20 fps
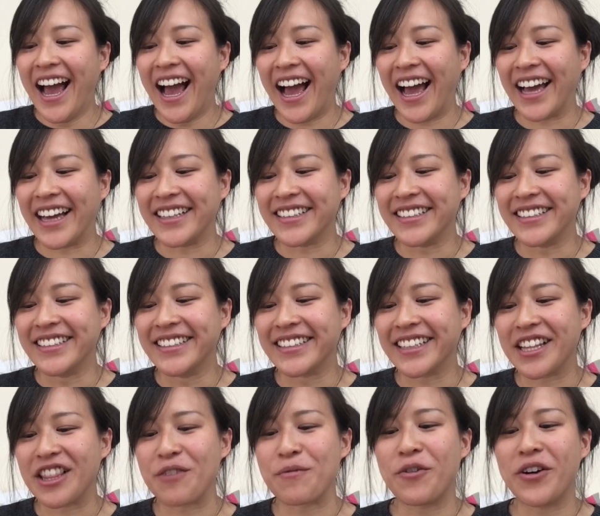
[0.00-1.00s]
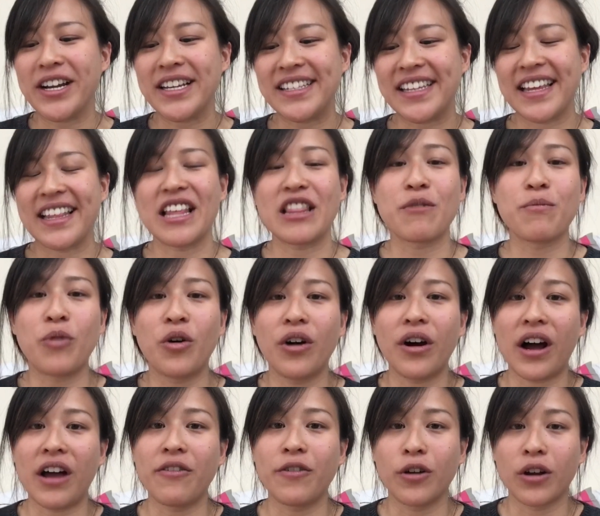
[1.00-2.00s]
And the more I say that, the more
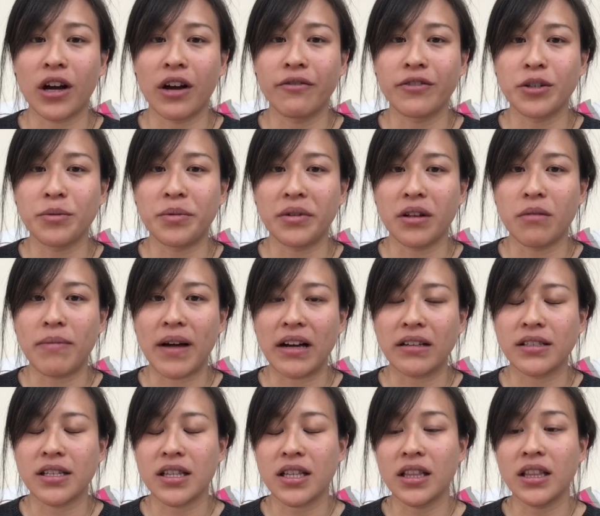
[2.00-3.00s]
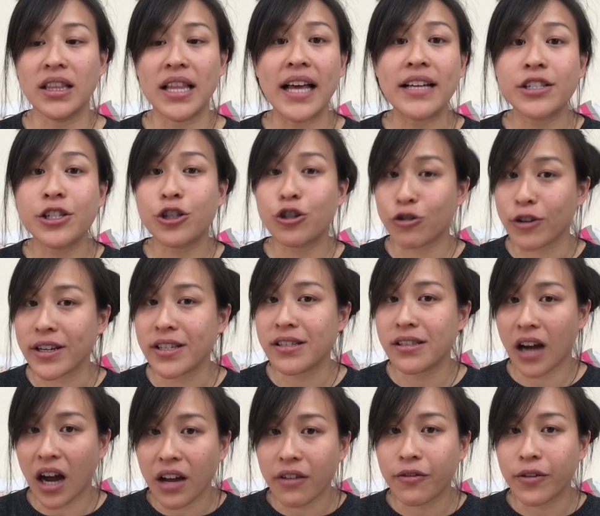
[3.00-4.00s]
I feel comfortable about it, the less stress
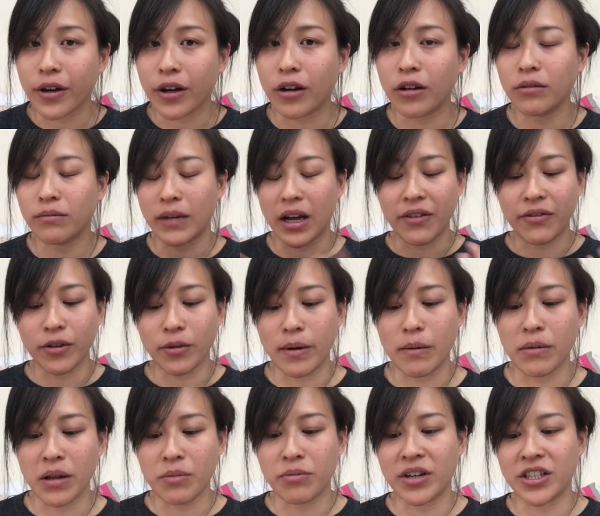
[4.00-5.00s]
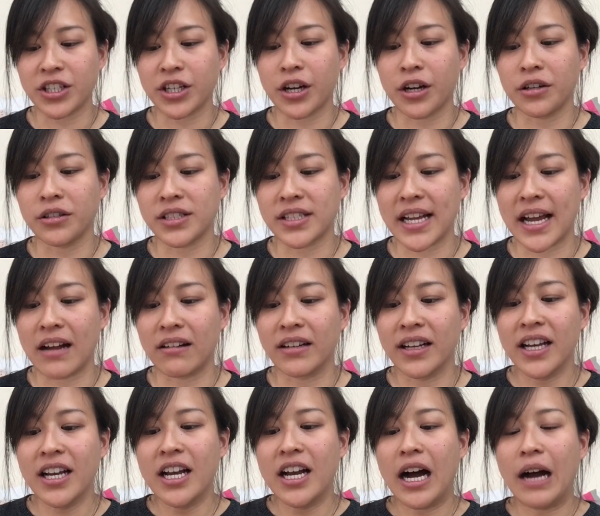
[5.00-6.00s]
I feel. I feel my blood pressure goes down.
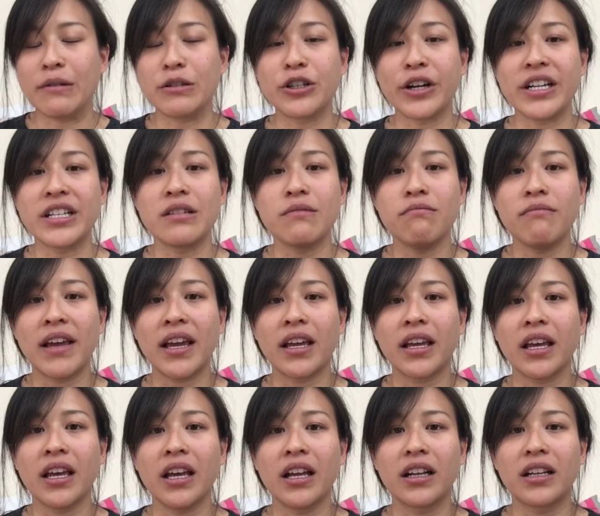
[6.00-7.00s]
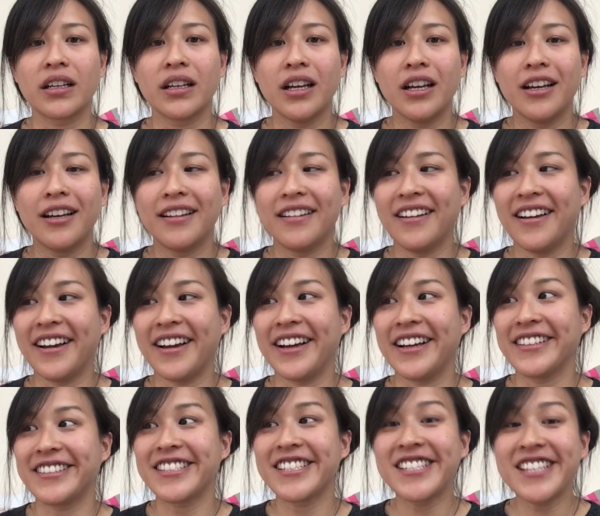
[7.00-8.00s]
I'm trying to make it
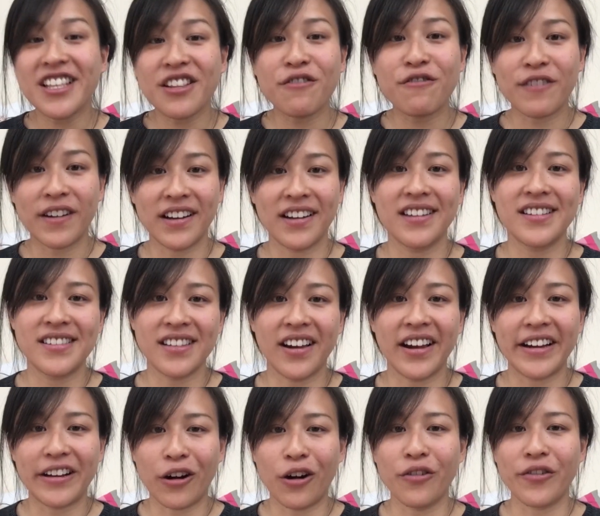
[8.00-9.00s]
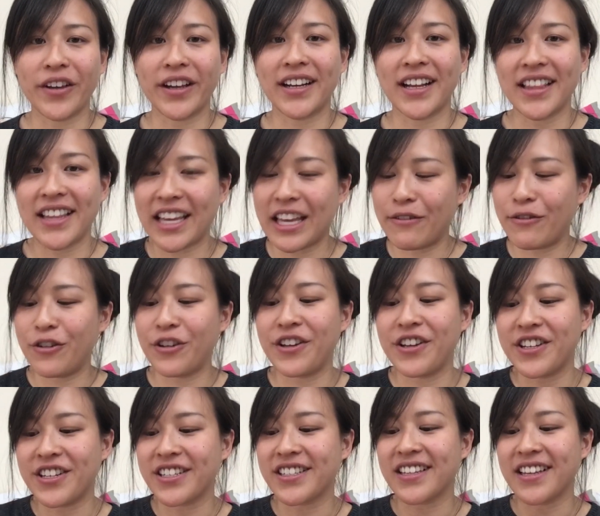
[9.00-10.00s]
just see the funny side of it. And I think if you
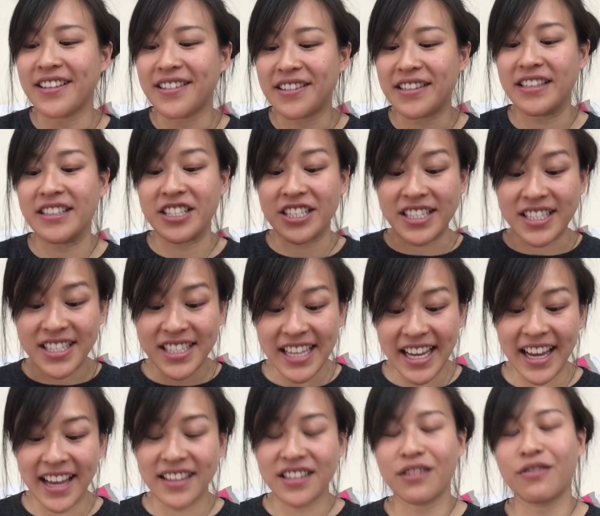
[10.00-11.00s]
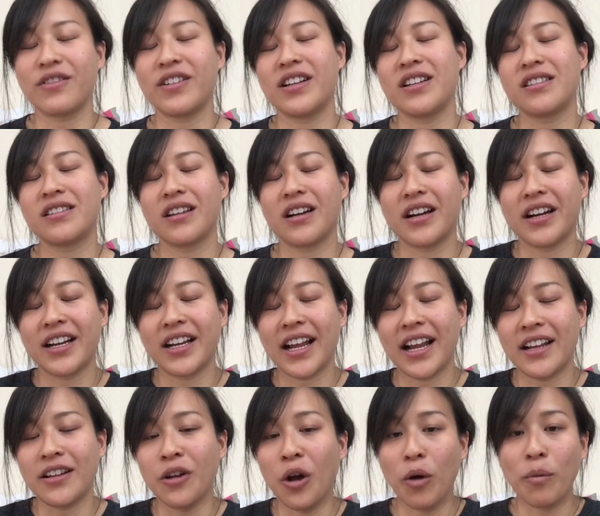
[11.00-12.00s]
can just see it as a funny side
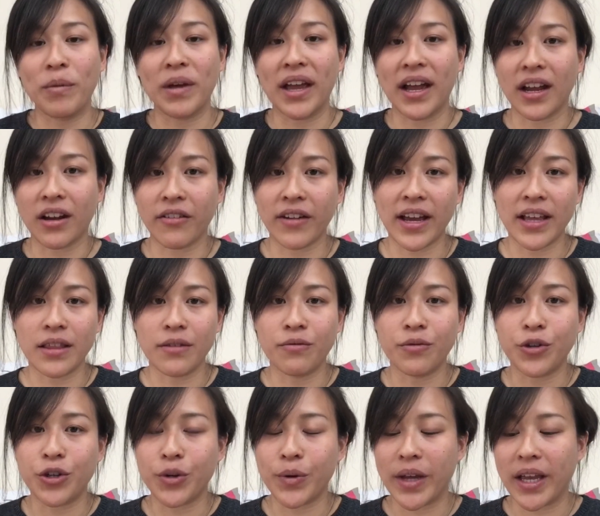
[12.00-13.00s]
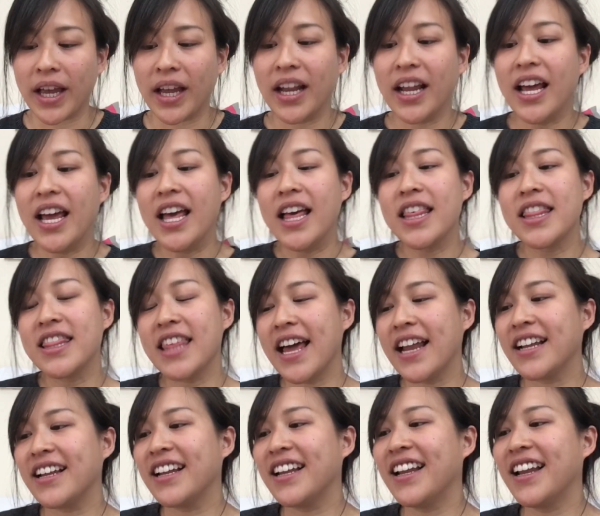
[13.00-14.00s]
and not be angry at them for doing it,
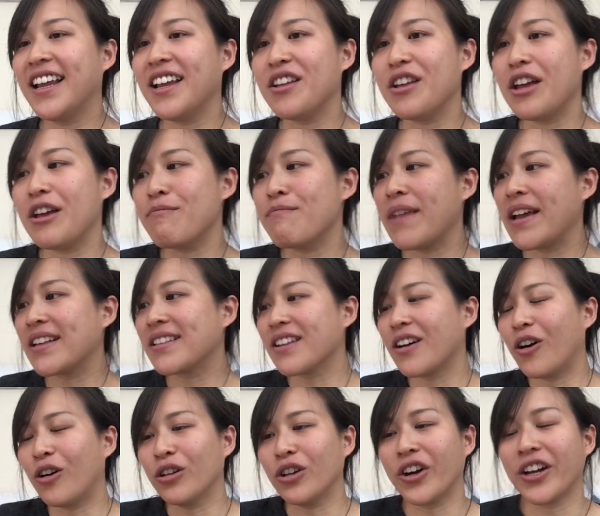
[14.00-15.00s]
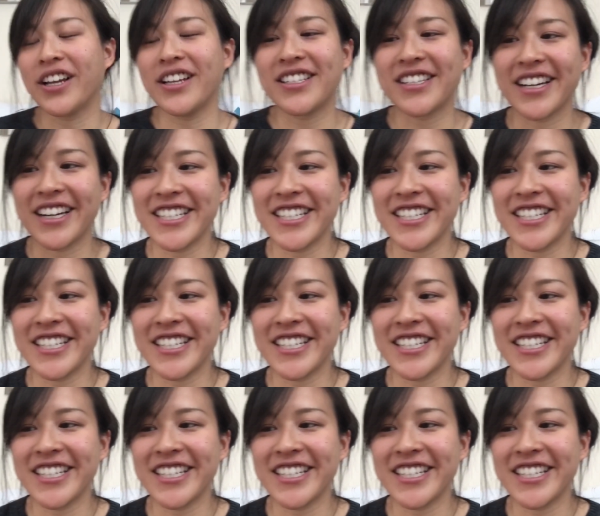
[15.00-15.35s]
then it makes it a whole lot easier.